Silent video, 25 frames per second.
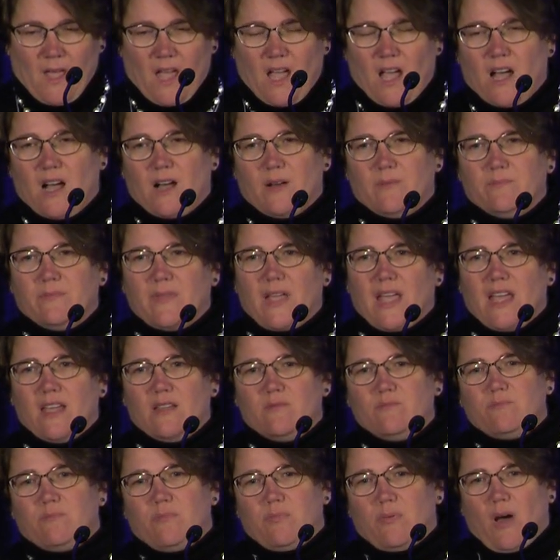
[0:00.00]
Um,
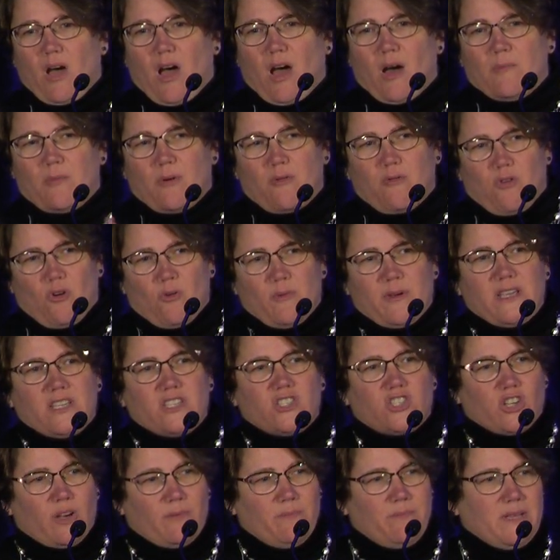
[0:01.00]
and uh, before we
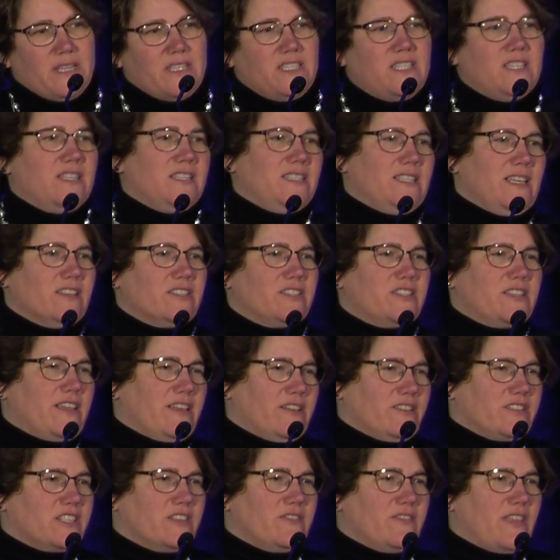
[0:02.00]
jump into the
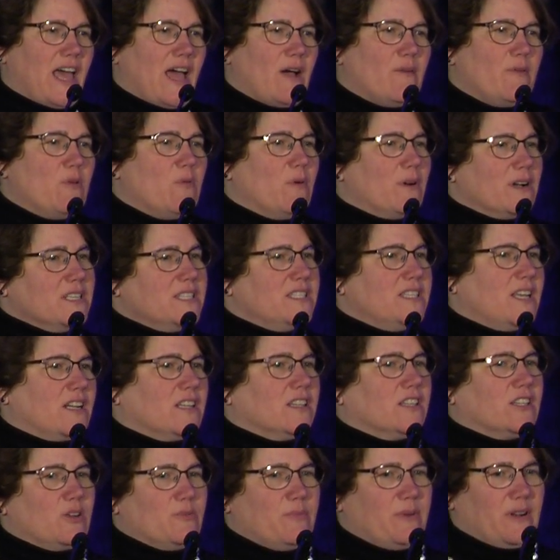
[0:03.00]
details of that, we want to set a
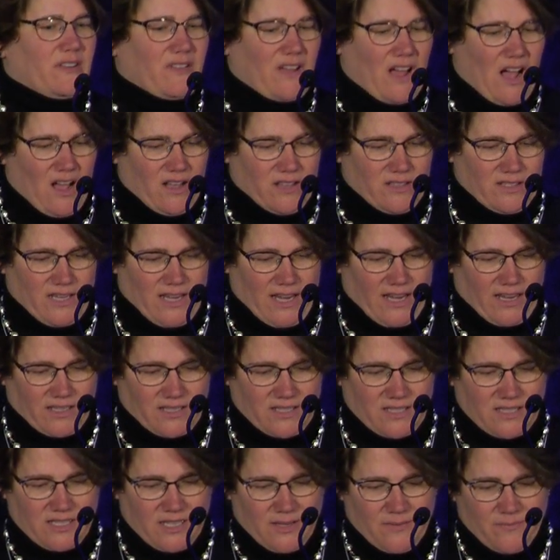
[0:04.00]
little bit of
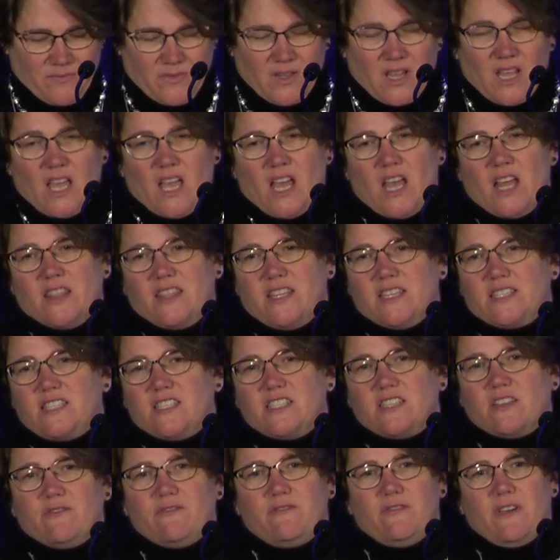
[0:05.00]
context. This
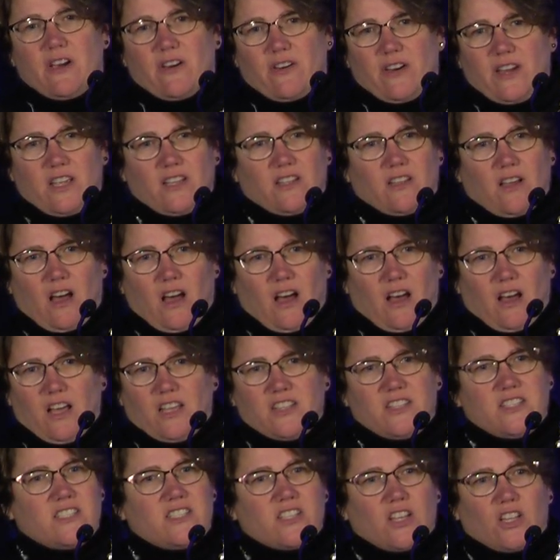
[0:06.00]
is a very, uh,
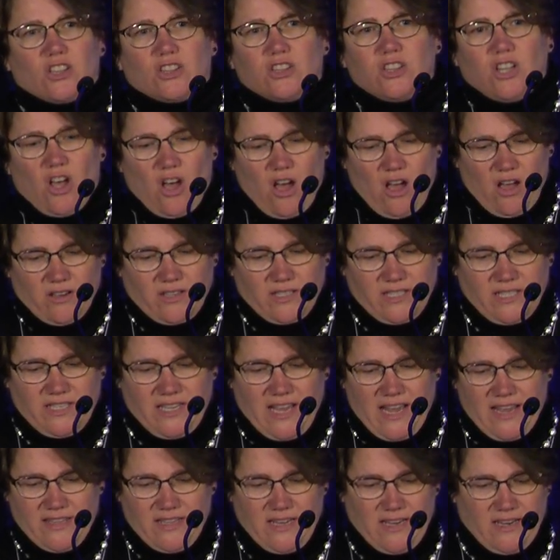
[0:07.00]
this is a
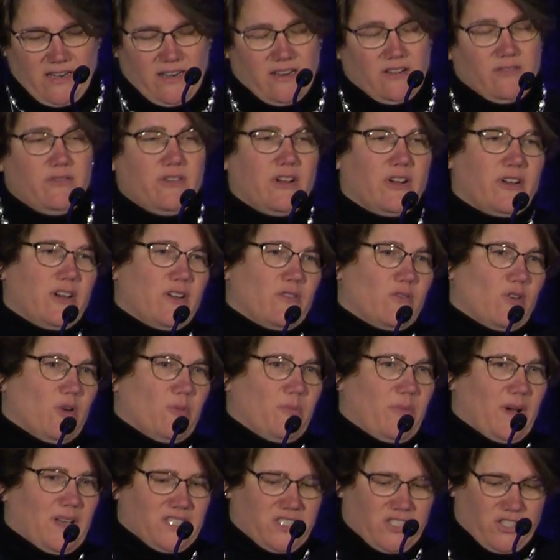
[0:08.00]
long-standing and a very
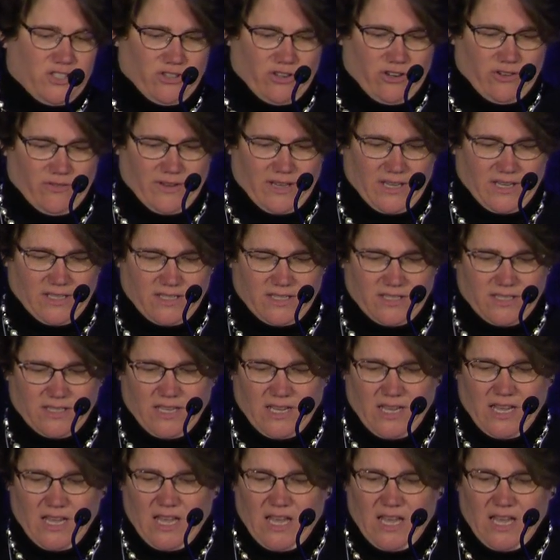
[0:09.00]
robust service.